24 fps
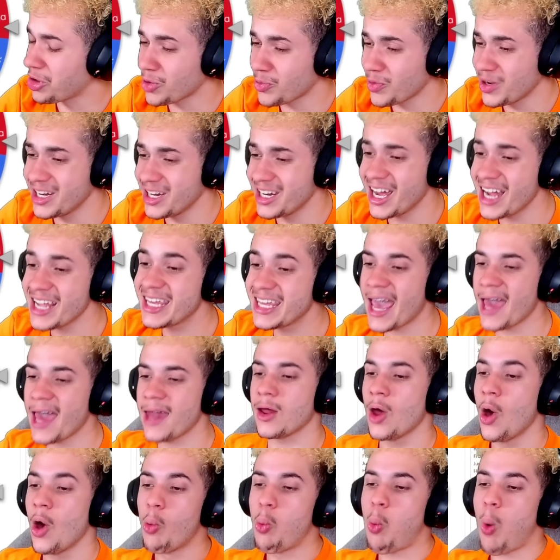Arena again.
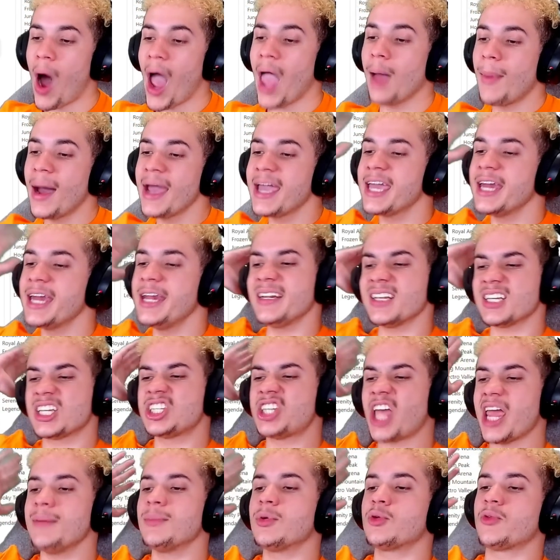Why am I getting the
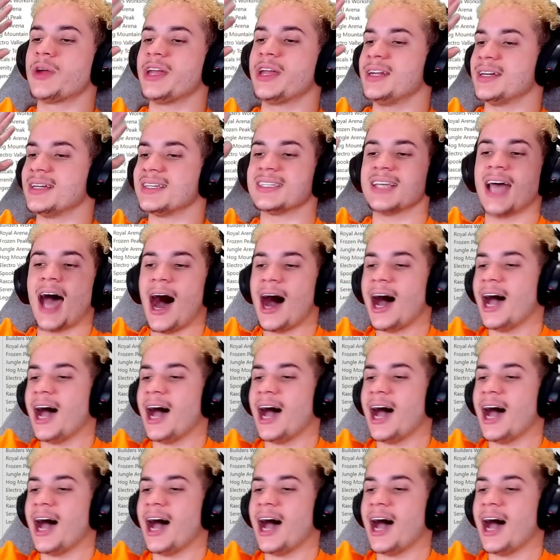same arenas?